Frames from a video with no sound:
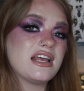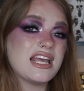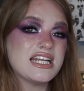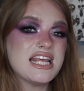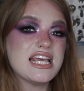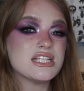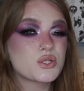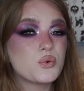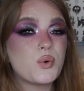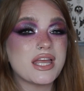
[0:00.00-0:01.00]
It is
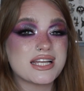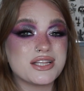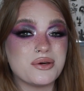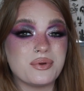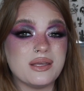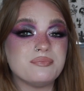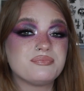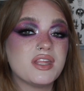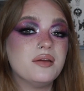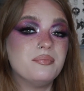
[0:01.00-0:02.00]
quite glowy,
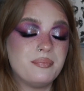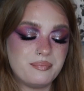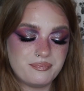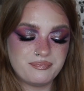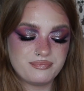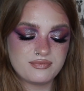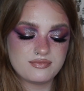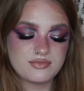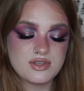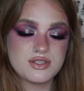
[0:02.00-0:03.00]

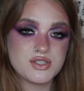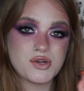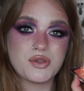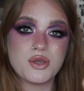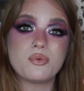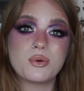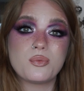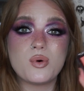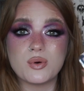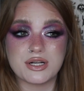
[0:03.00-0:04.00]
so you were
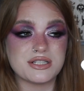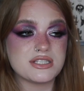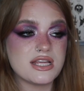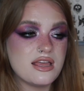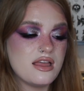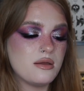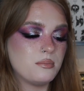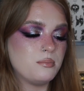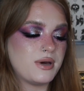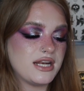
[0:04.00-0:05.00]
warned.
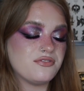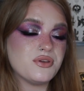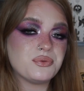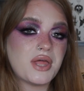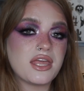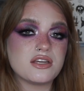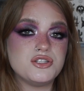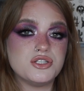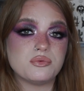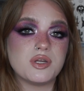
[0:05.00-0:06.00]
But if you like a
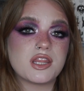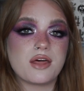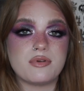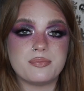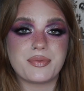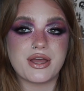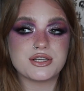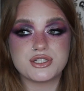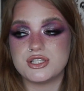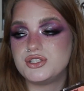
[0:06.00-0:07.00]
dewy glowy
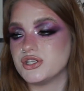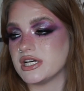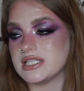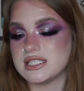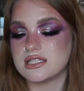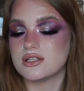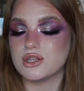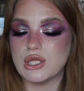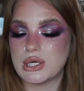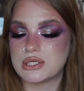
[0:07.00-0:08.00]
blush, it just
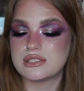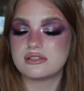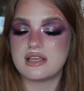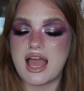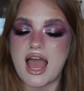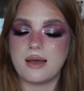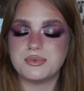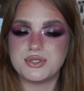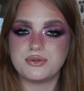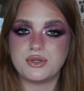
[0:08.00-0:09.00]
looks
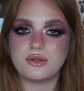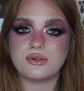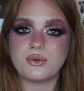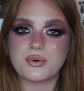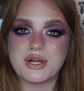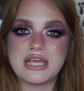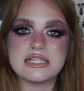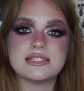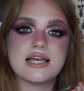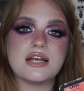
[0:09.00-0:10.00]
absolutely
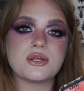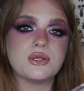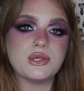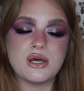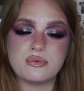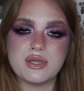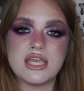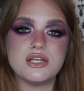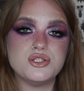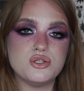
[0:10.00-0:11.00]
glorious and
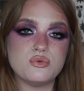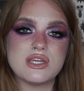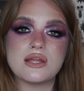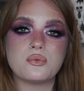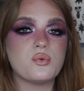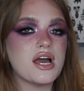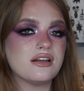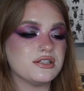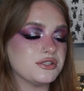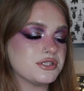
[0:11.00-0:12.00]
glowy and dewy and wet
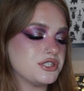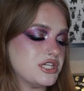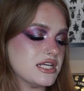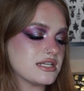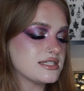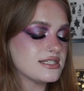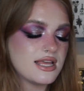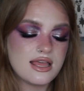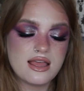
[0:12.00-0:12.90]
on your cheeks.